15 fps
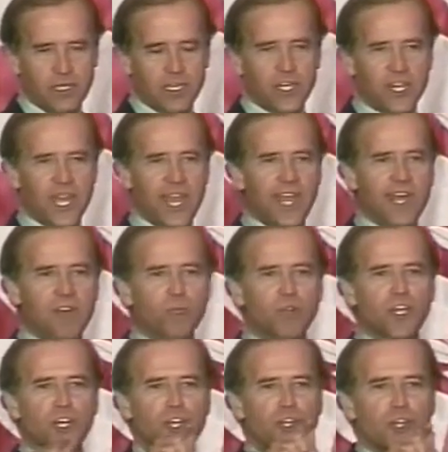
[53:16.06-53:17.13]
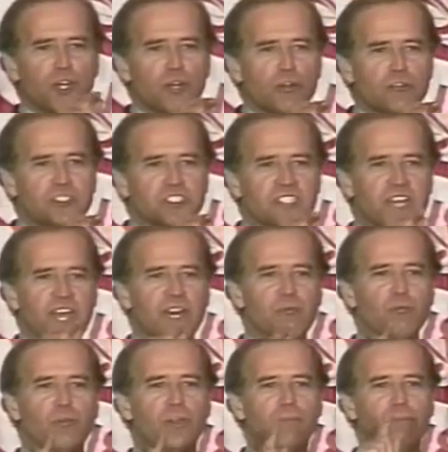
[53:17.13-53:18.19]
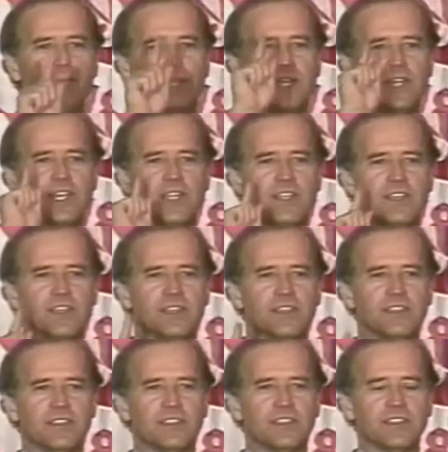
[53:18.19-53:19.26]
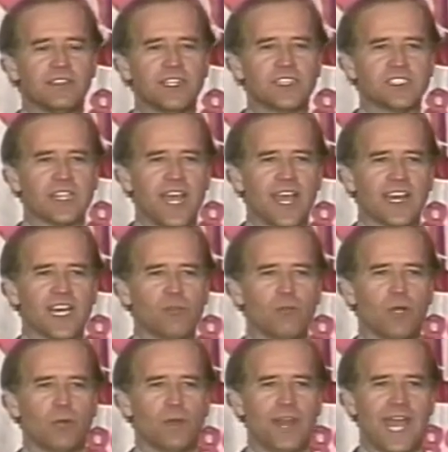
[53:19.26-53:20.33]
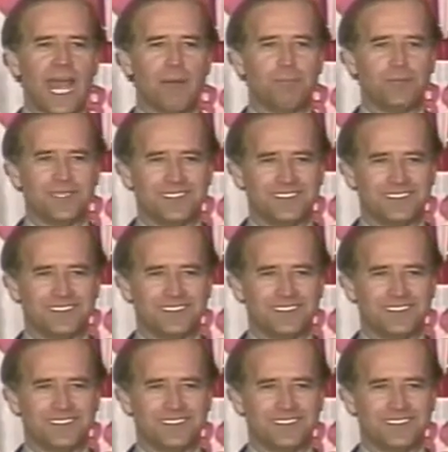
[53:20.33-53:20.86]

then what you said would be exactly what would happen.